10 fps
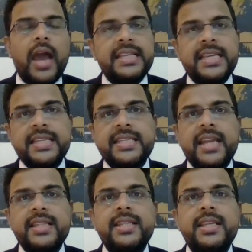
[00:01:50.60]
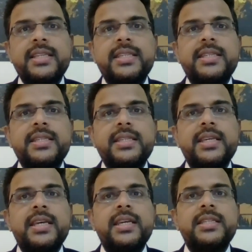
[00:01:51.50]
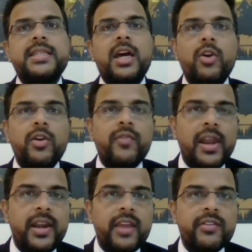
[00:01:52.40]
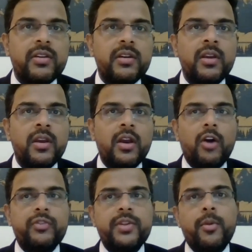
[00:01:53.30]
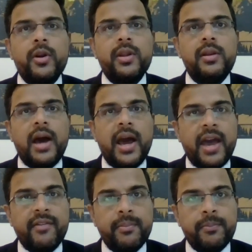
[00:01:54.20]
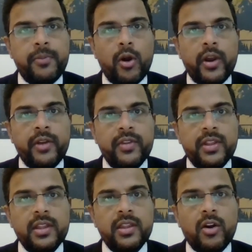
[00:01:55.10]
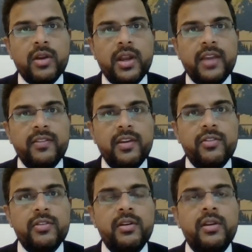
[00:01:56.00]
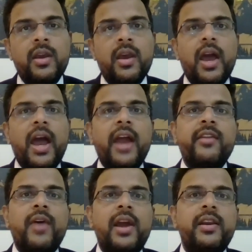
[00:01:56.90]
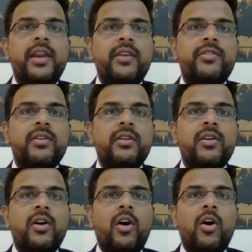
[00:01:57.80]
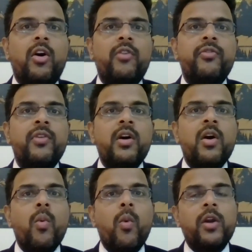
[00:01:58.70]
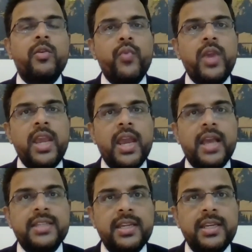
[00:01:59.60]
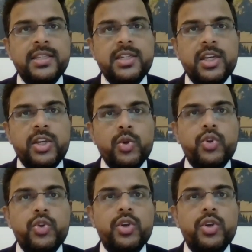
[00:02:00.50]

As I said, this is a good validation of the model I have employed within the organization and a validation of what we as an institution